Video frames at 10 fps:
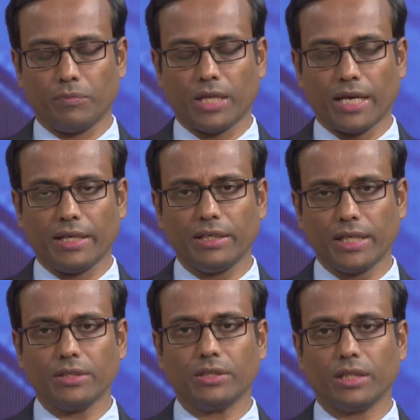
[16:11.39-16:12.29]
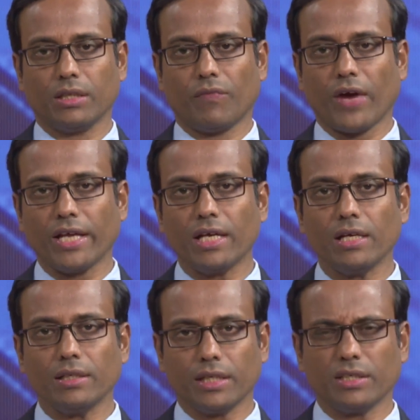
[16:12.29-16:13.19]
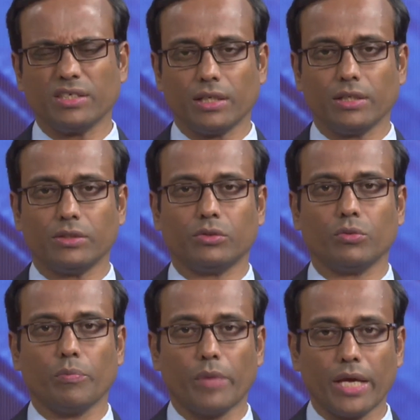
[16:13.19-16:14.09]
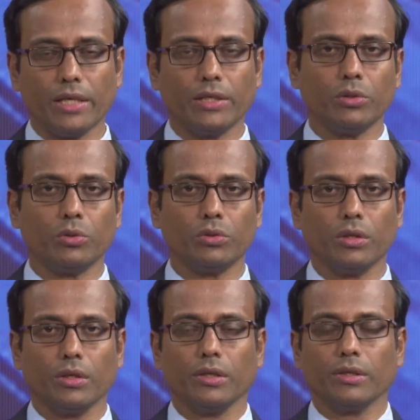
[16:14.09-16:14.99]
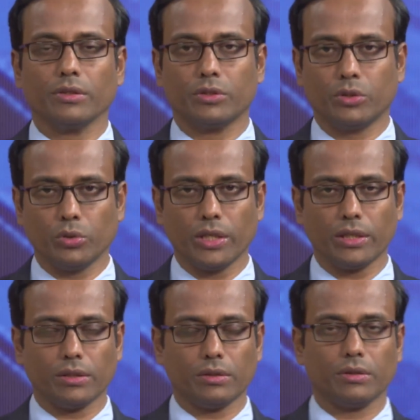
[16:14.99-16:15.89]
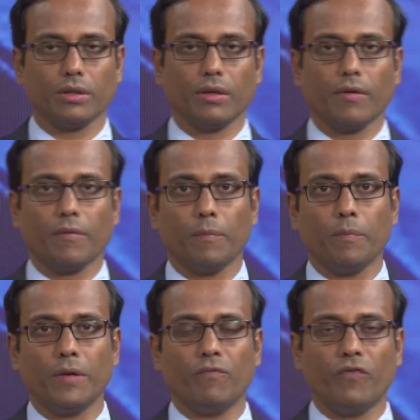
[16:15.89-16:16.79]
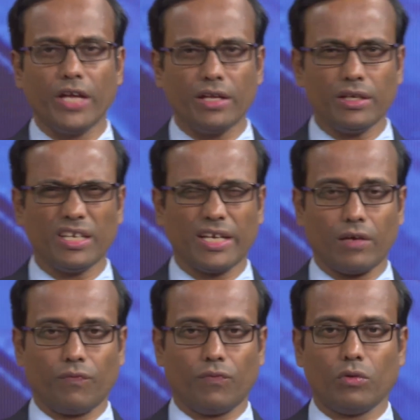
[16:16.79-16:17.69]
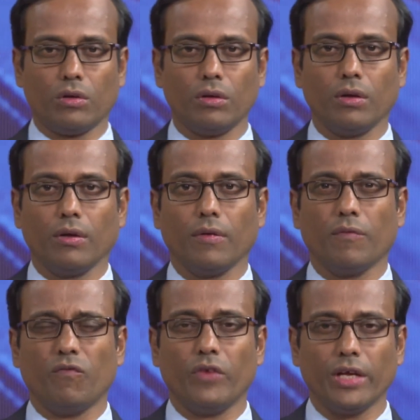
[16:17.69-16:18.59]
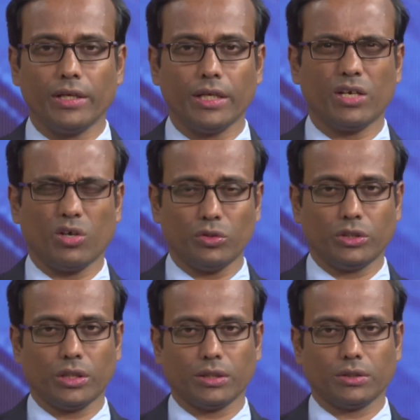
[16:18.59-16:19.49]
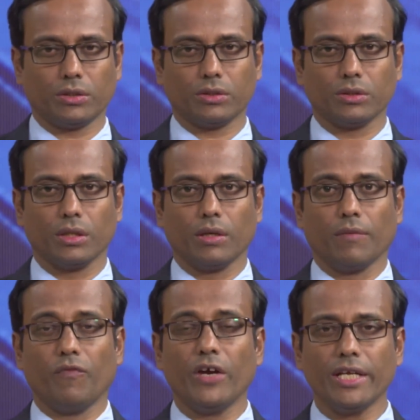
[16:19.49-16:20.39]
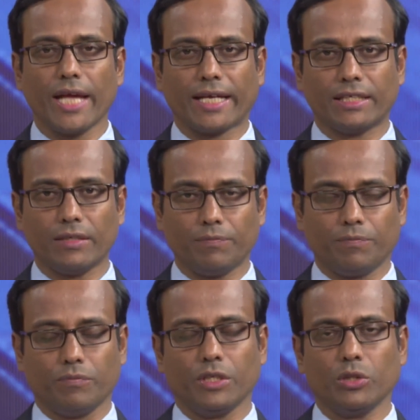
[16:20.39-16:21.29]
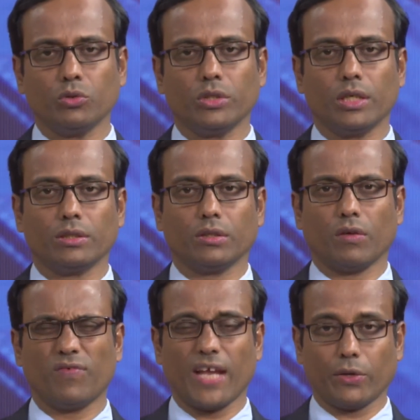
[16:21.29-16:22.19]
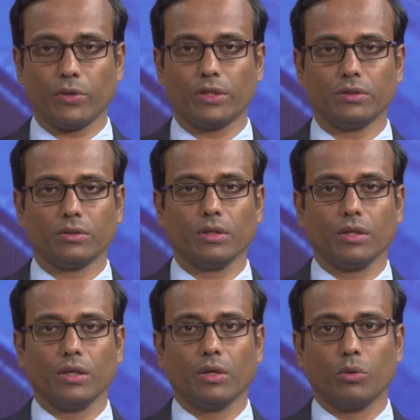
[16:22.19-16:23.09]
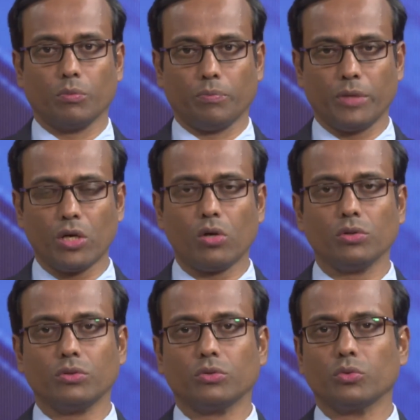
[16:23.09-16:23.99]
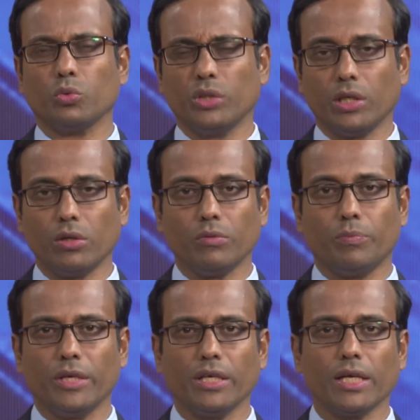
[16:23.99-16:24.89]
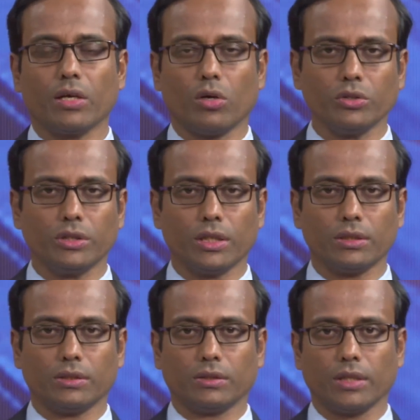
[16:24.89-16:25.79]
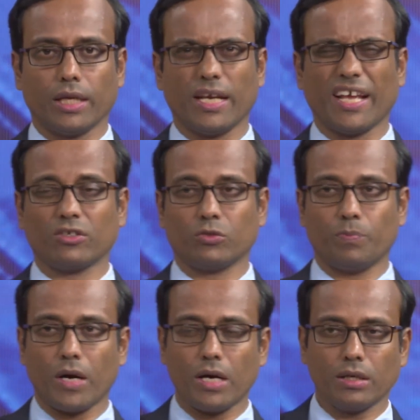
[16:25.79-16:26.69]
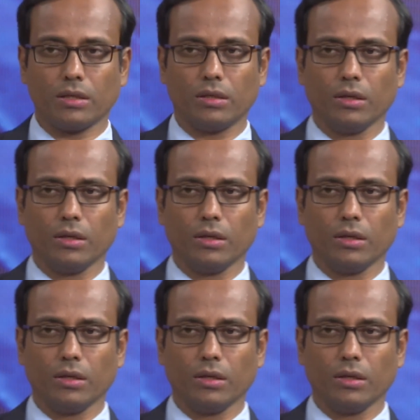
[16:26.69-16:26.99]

The intention, the final intention is to make your student be very careful, very conscious, very active users of language, because without being a conscious and expert